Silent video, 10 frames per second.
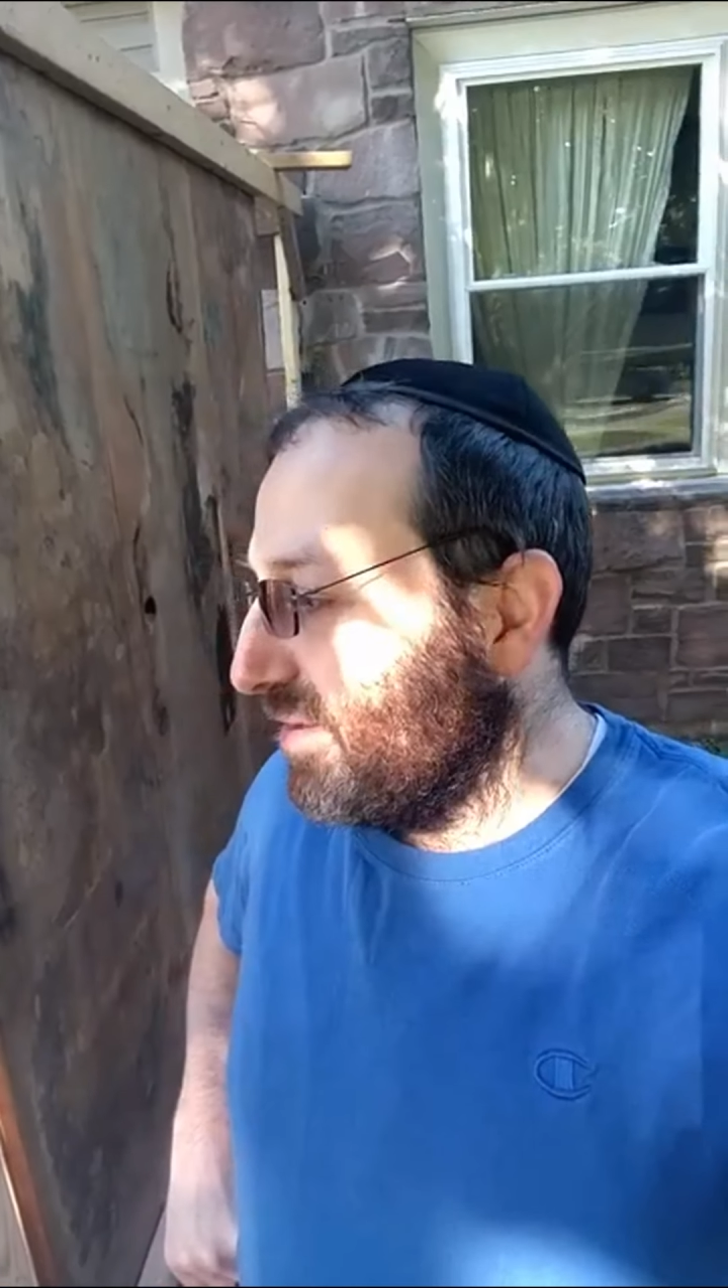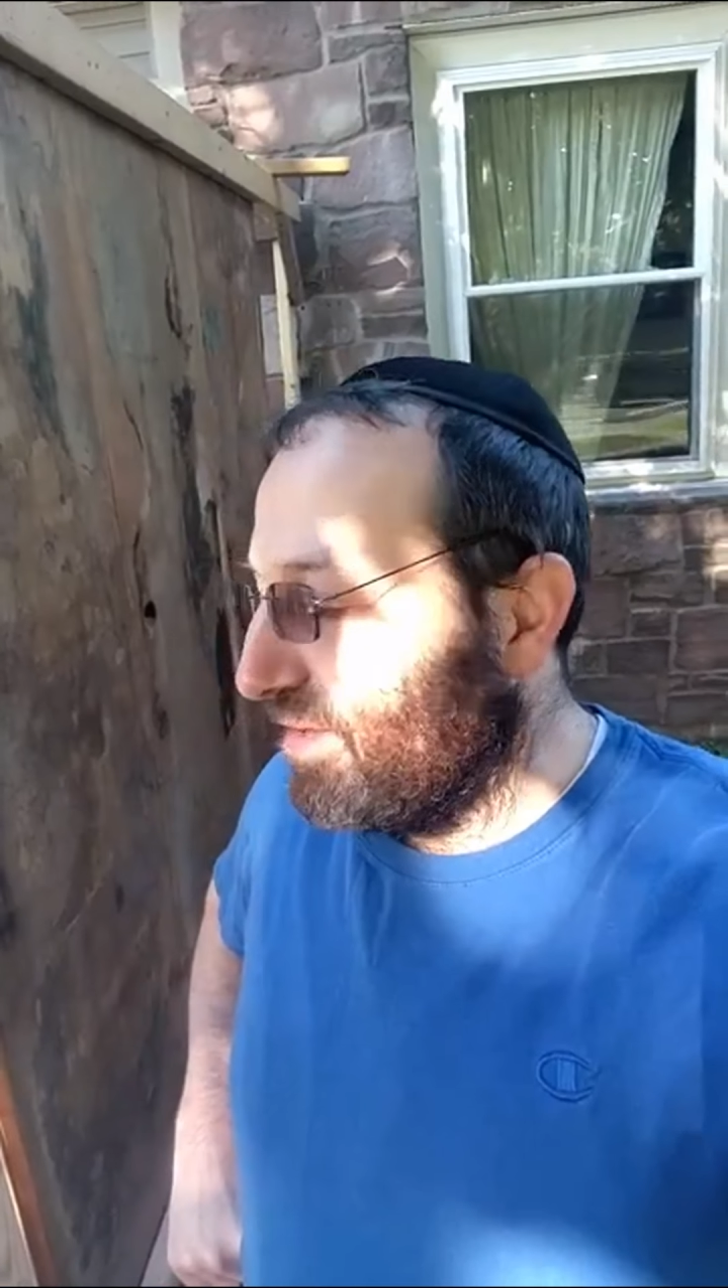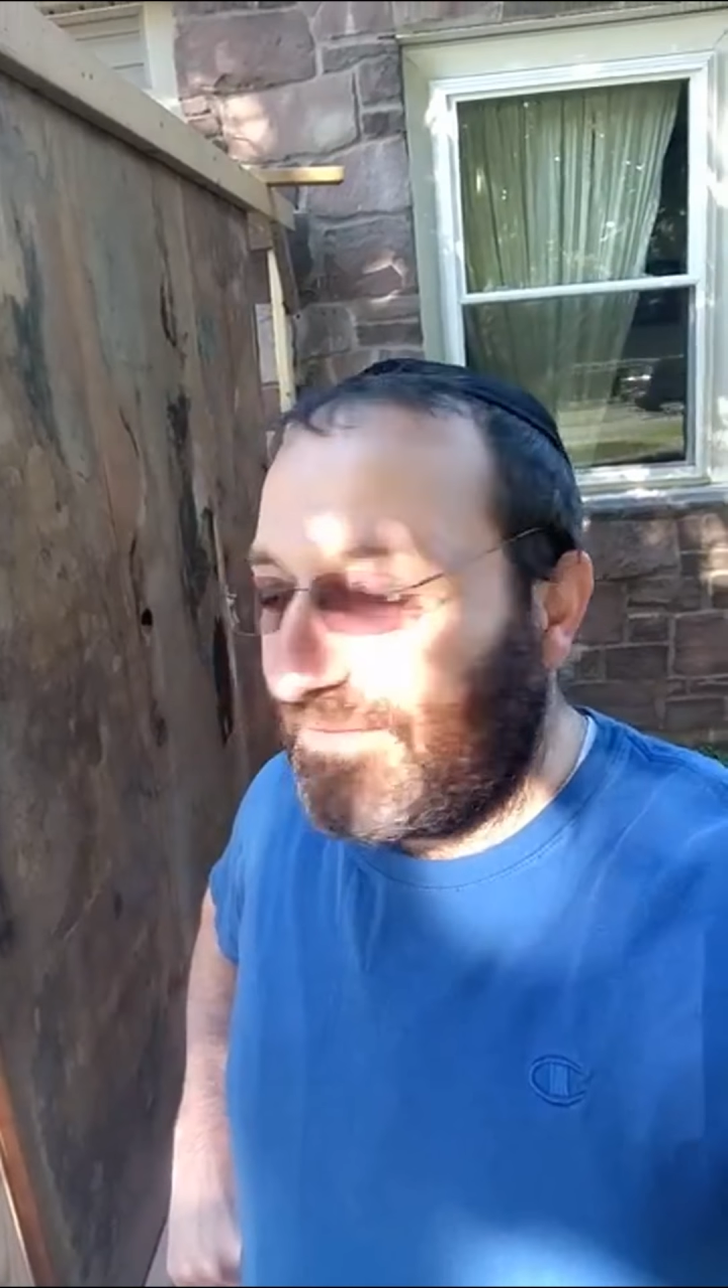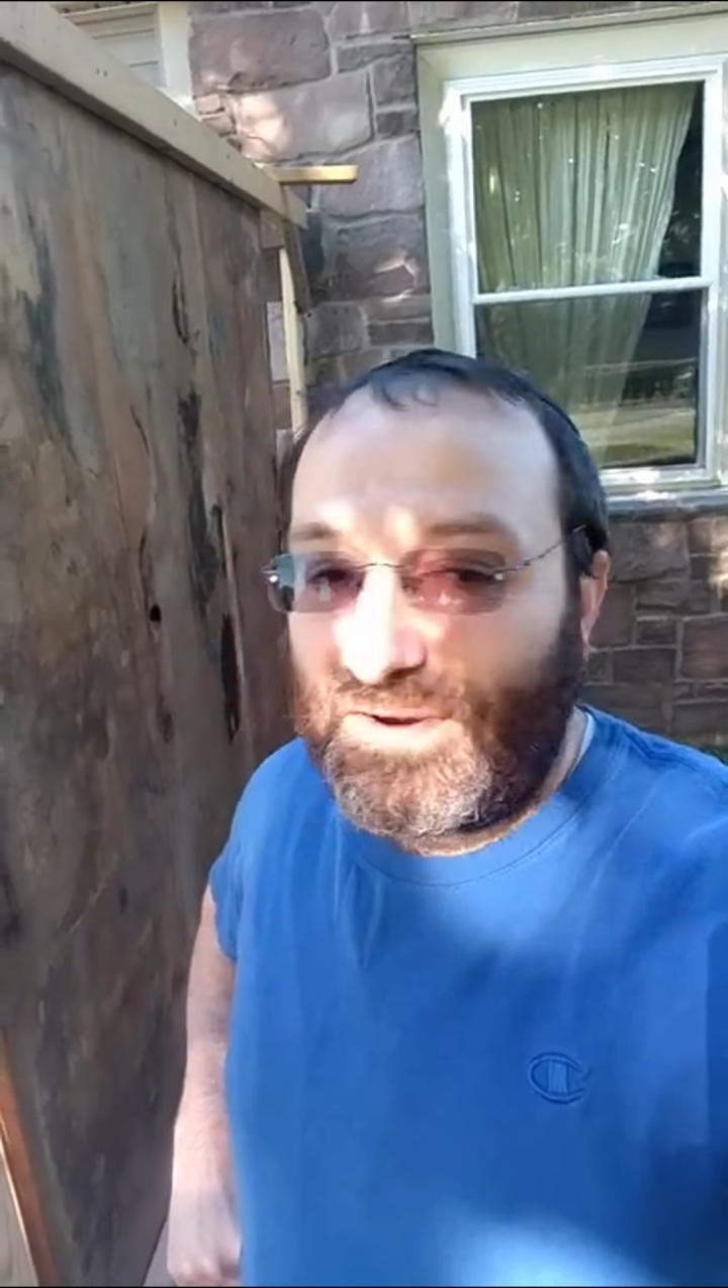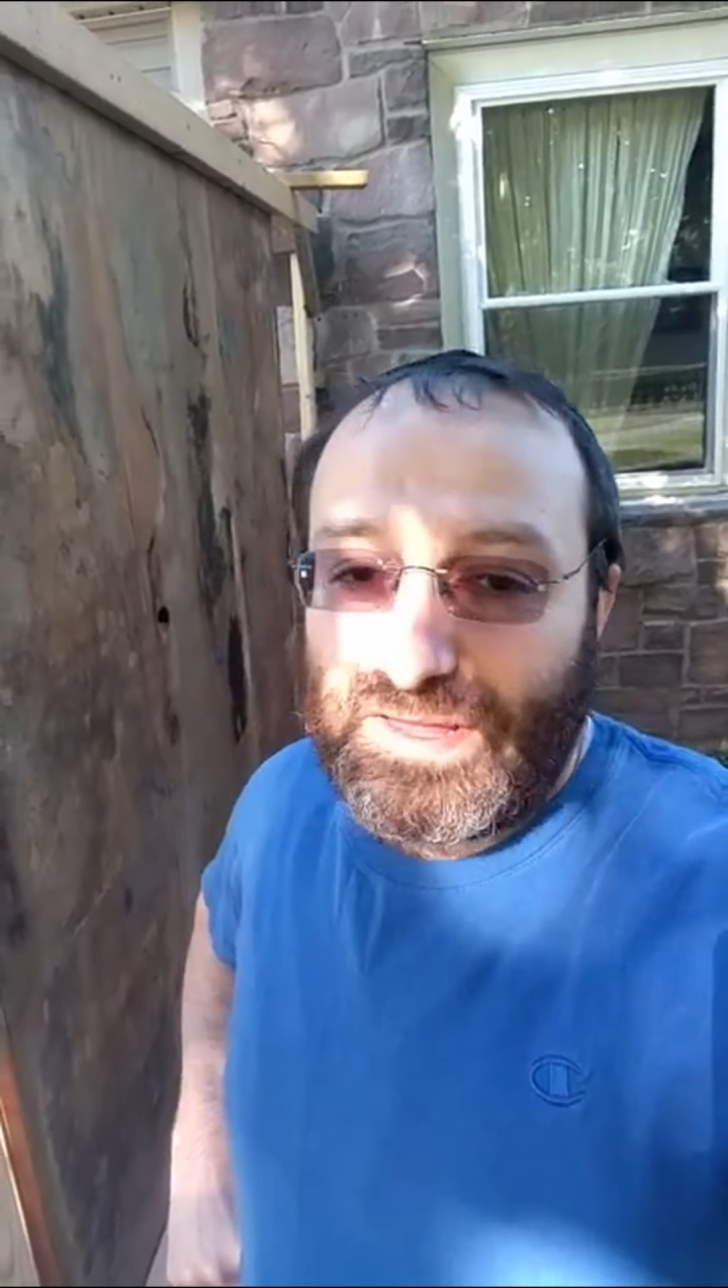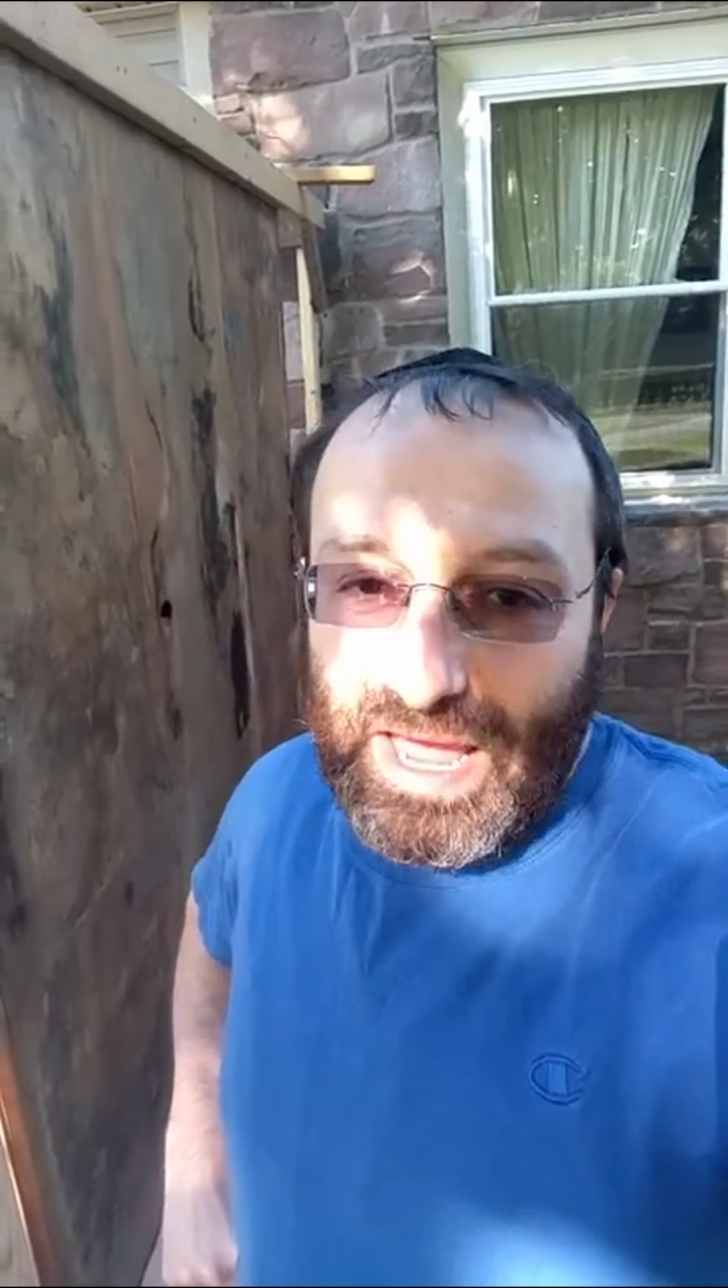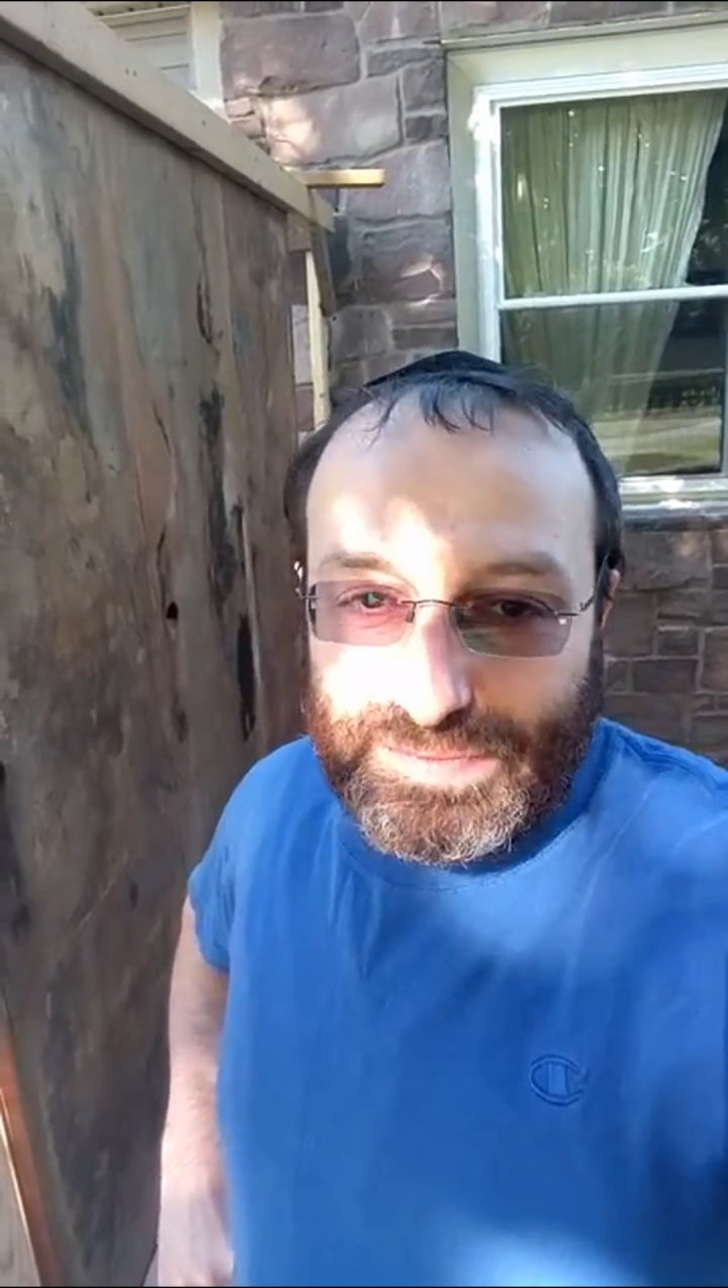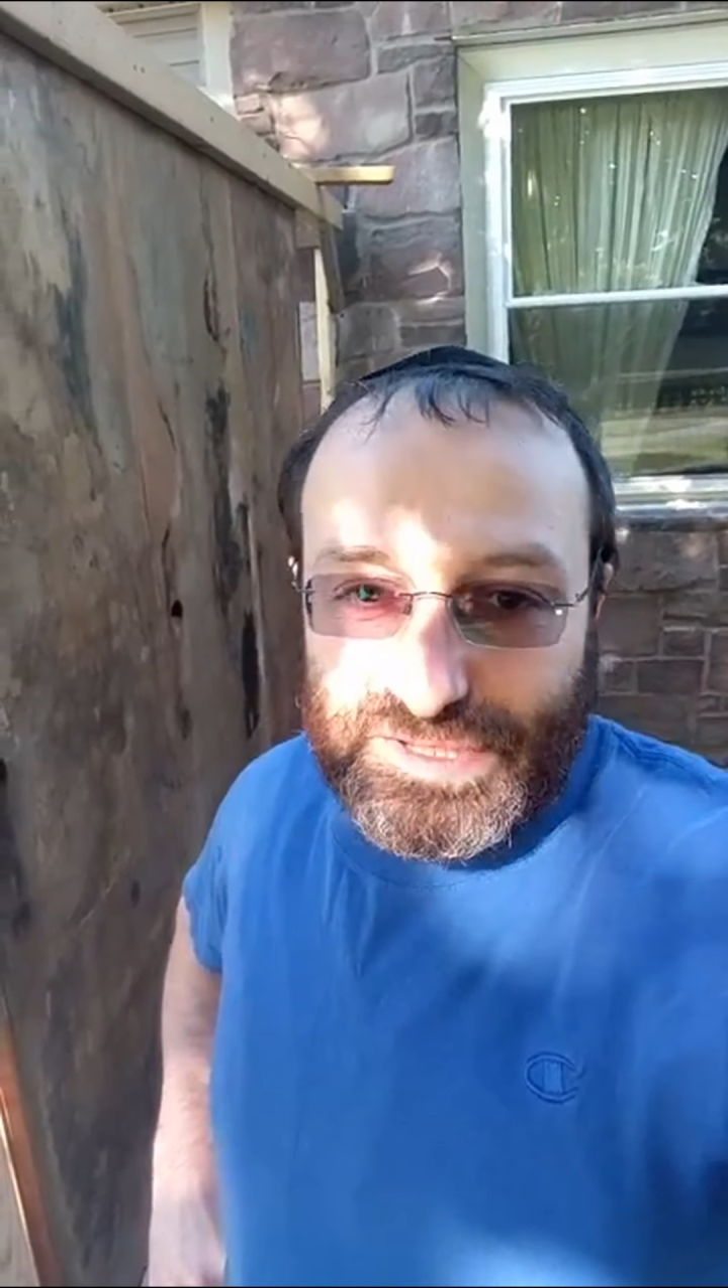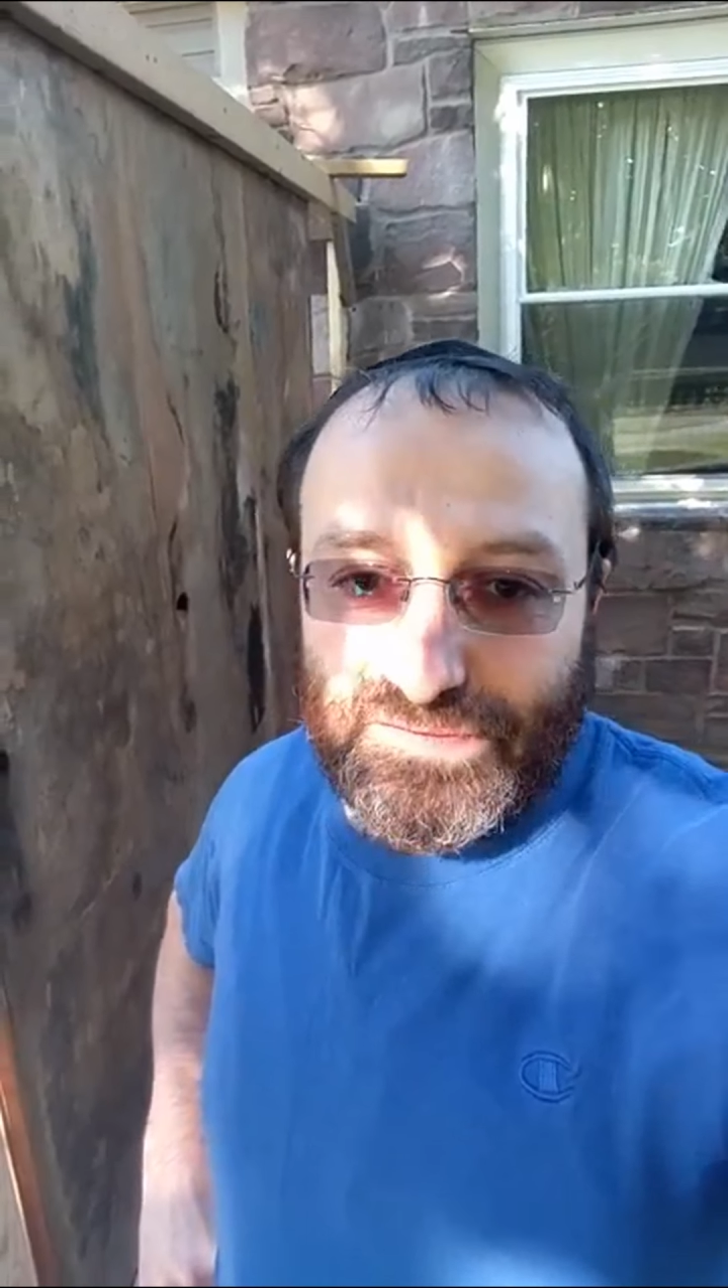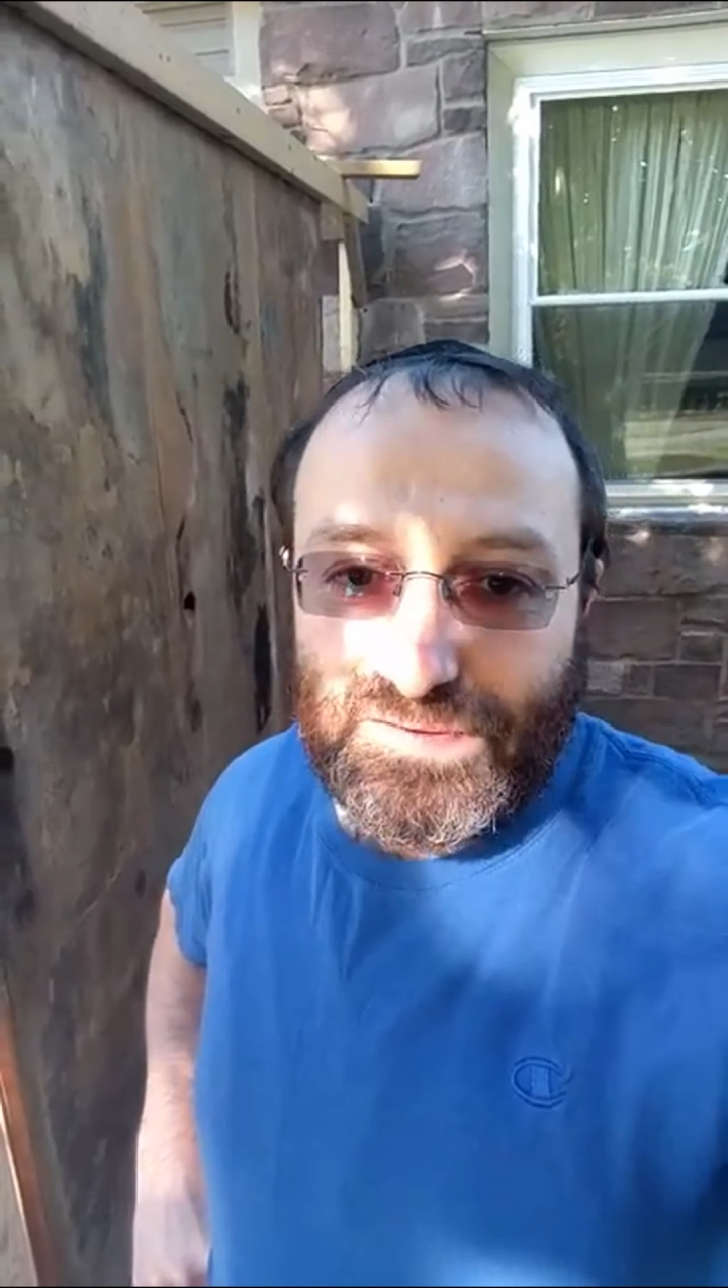different
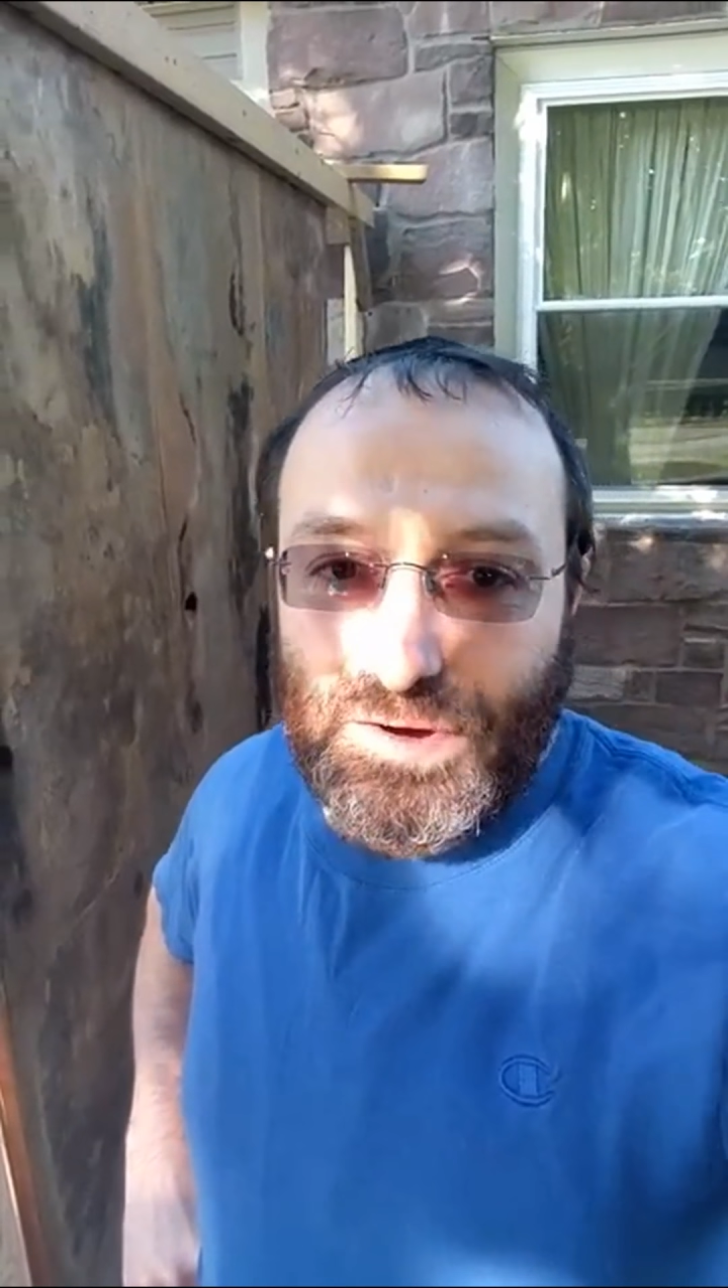types of